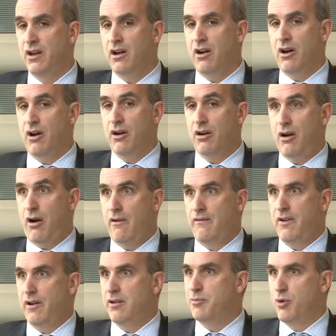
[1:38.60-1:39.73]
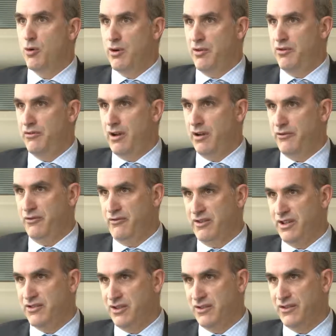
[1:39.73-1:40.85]
are very poor throughout the
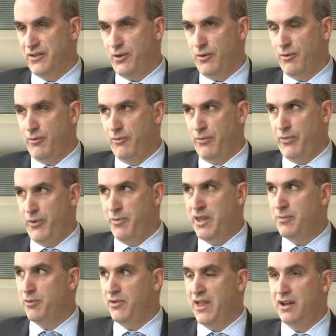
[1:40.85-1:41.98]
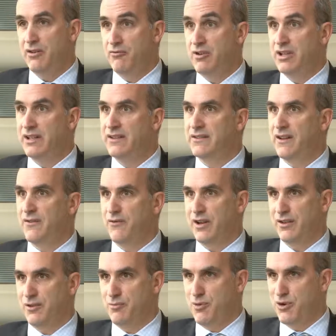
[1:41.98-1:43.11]
region. So the people that are really
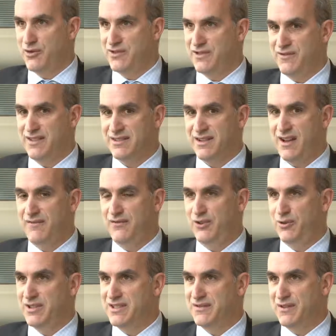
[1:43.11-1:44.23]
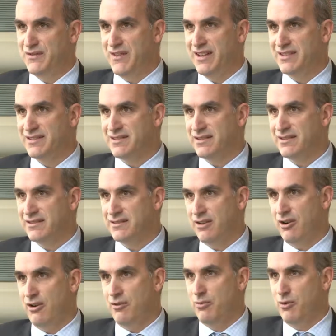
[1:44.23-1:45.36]
suffering the most of this confluence of events
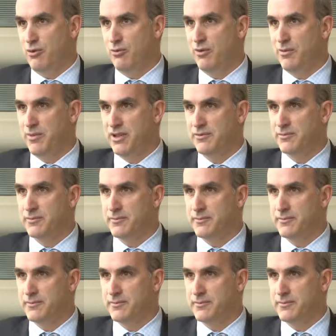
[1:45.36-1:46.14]
are poor women.